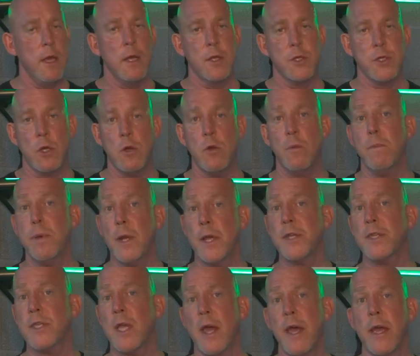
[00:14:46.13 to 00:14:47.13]
So
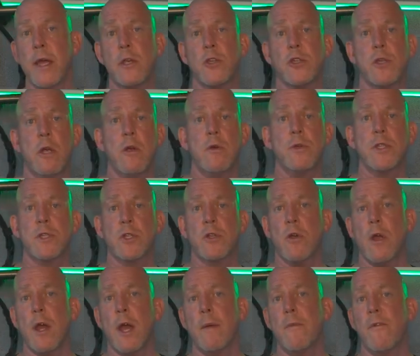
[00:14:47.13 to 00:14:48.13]
please like, share, and
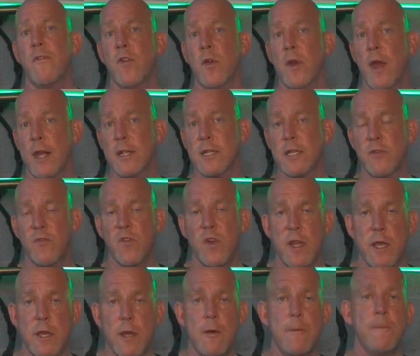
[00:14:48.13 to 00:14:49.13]
subscribe if you like this
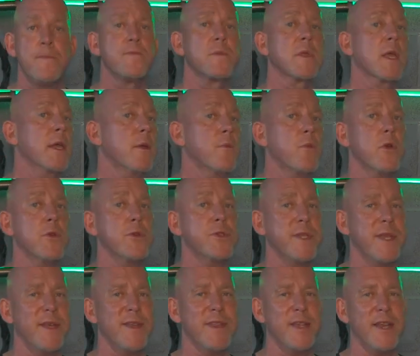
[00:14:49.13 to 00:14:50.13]
video, and we'll
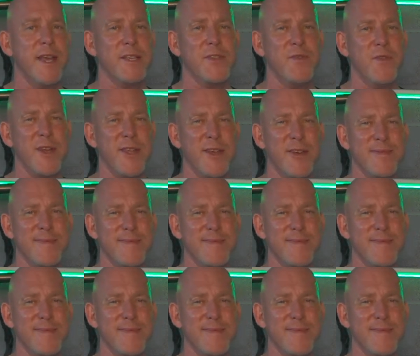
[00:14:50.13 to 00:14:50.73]
see you in the next video.